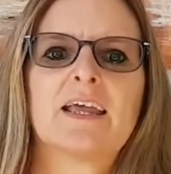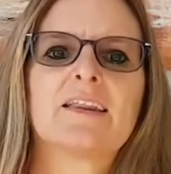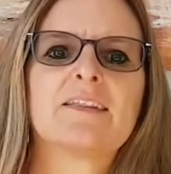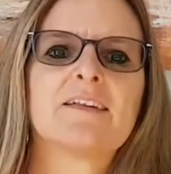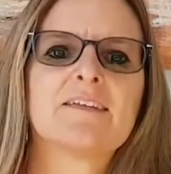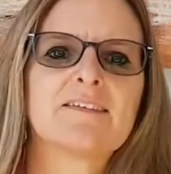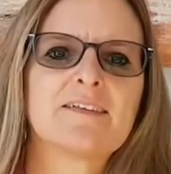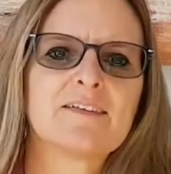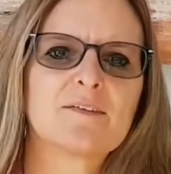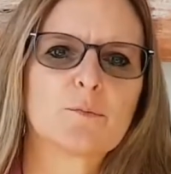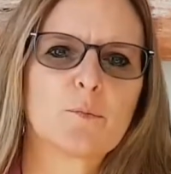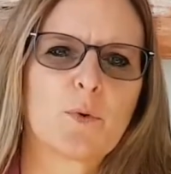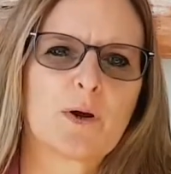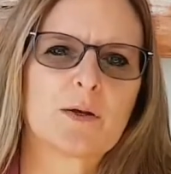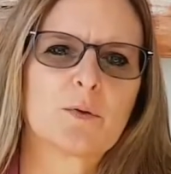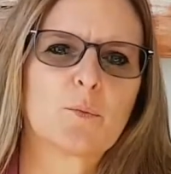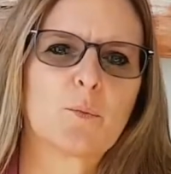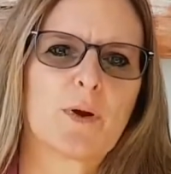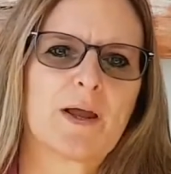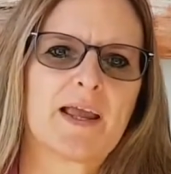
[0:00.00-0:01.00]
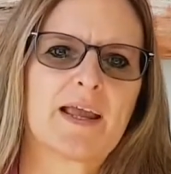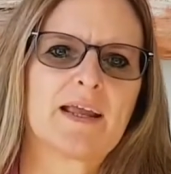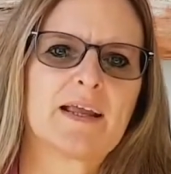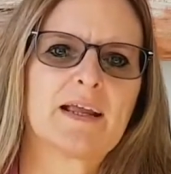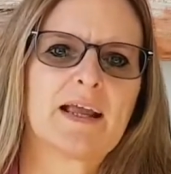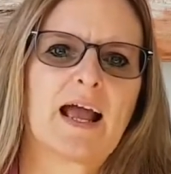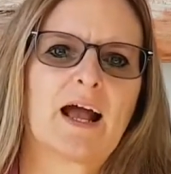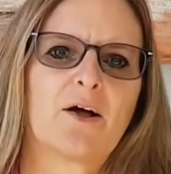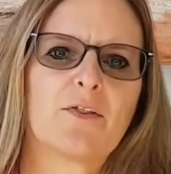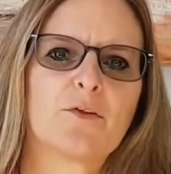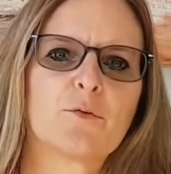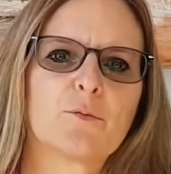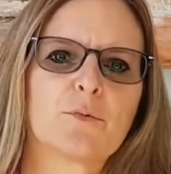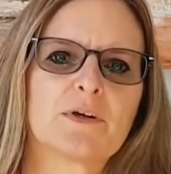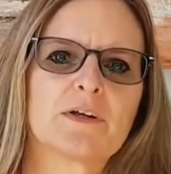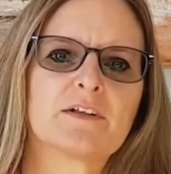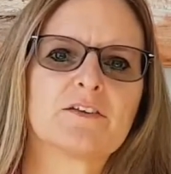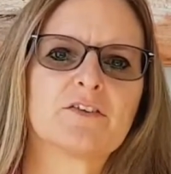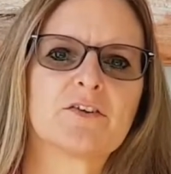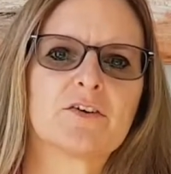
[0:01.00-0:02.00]
This is one way how the
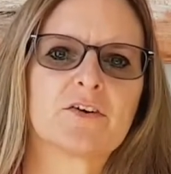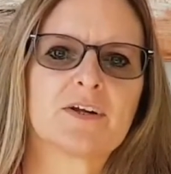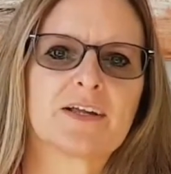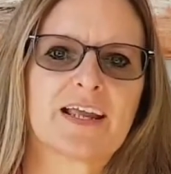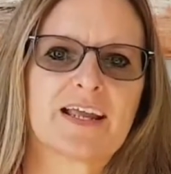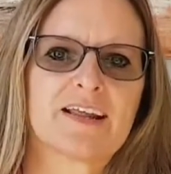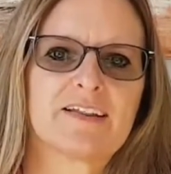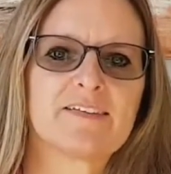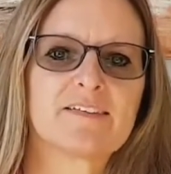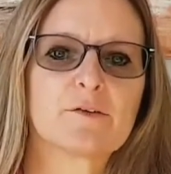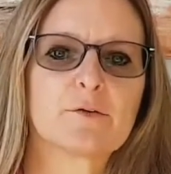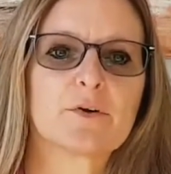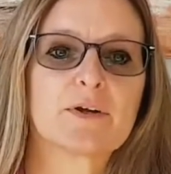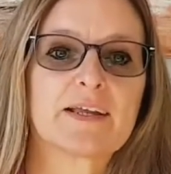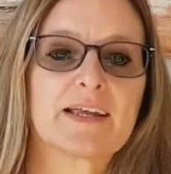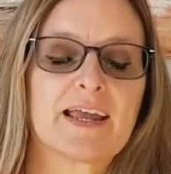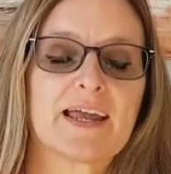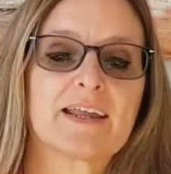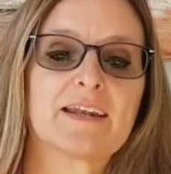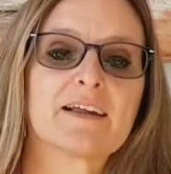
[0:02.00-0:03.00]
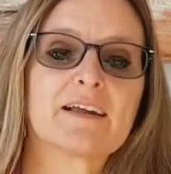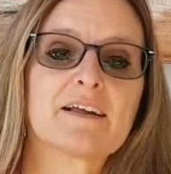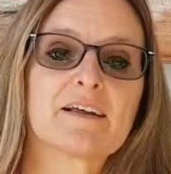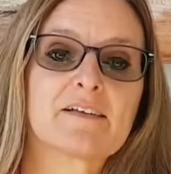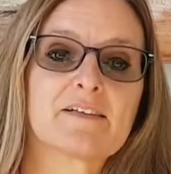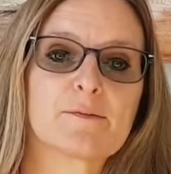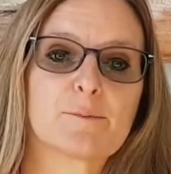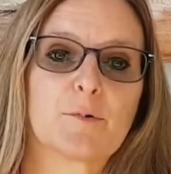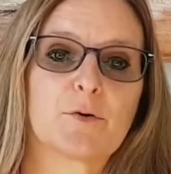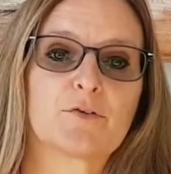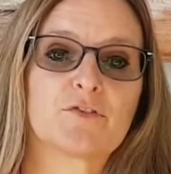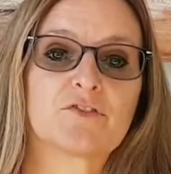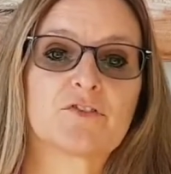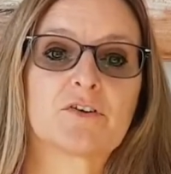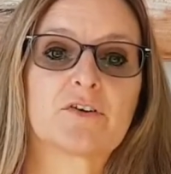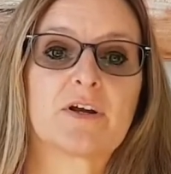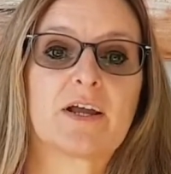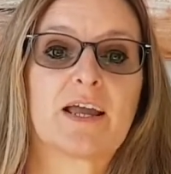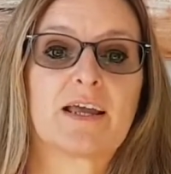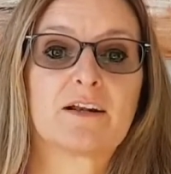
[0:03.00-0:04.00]
realtor gains organic
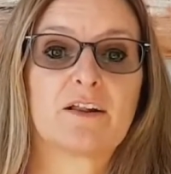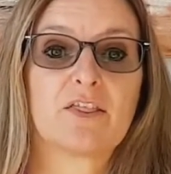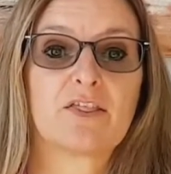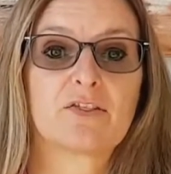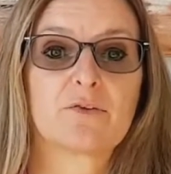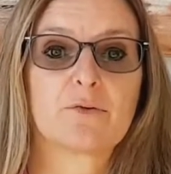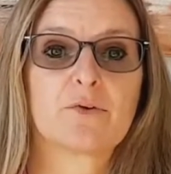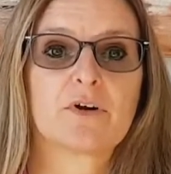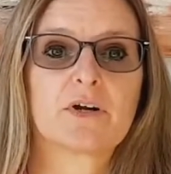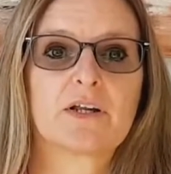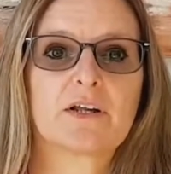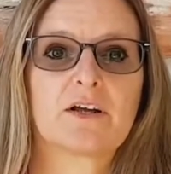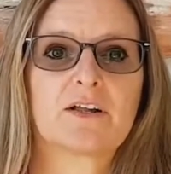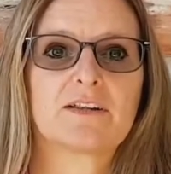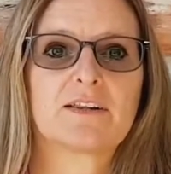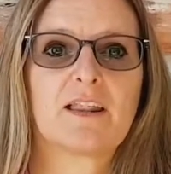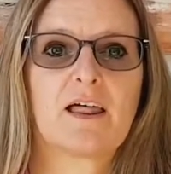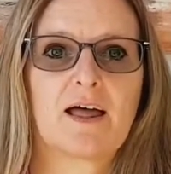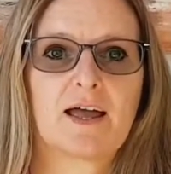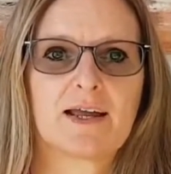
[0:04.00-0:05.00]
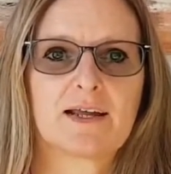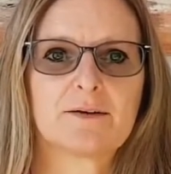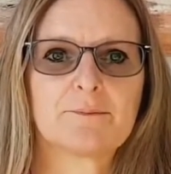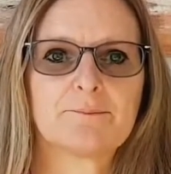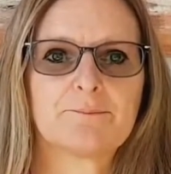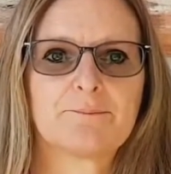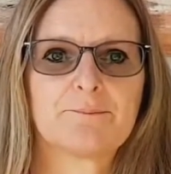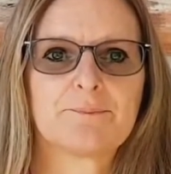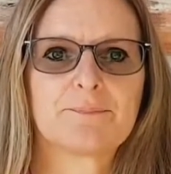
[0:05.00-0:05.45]
exposure and authority online.